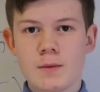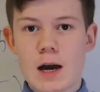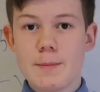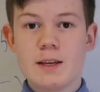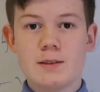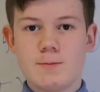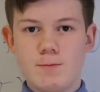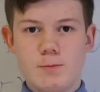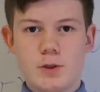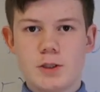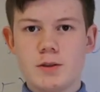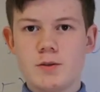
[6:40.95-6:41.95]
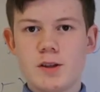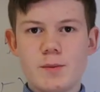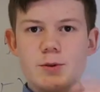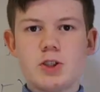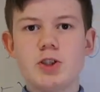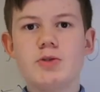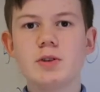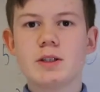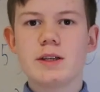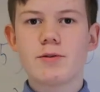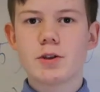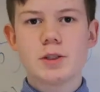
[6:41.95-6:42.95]
I mean, what an
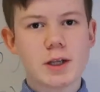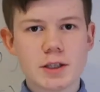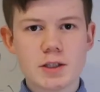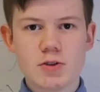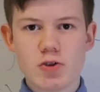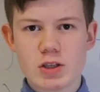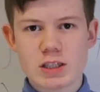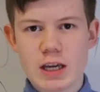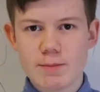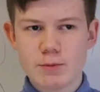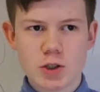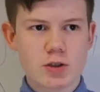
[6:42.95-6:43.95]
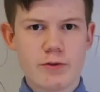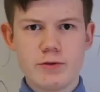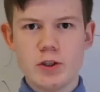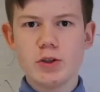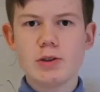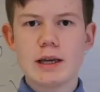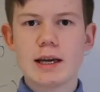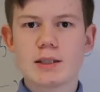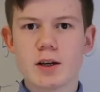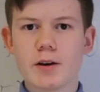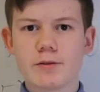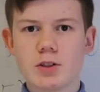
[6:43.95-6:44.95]
opportunity for the Titans to escape just a few
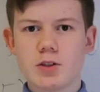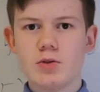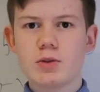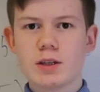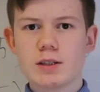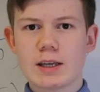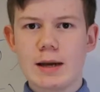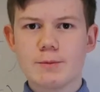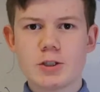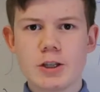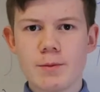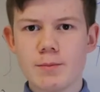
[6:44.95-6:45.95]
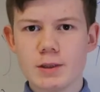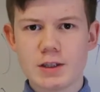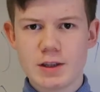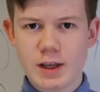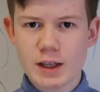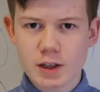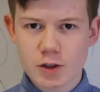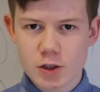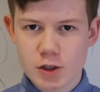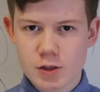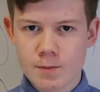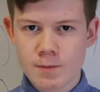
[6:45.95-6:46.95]
years after Zeus has captured them in
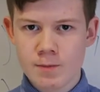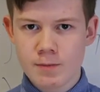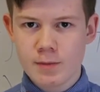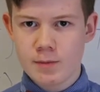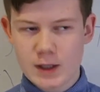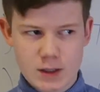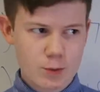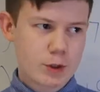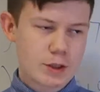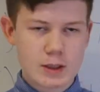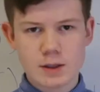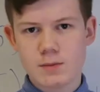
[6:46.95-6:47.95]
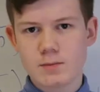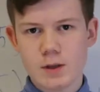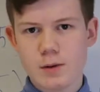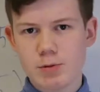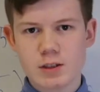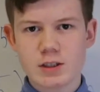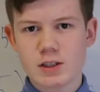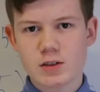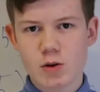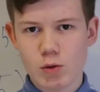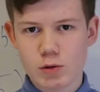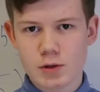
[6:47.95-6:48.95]
Thanatos. That's what the, the prison is
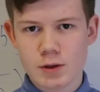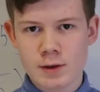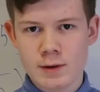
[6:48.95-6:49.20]
called.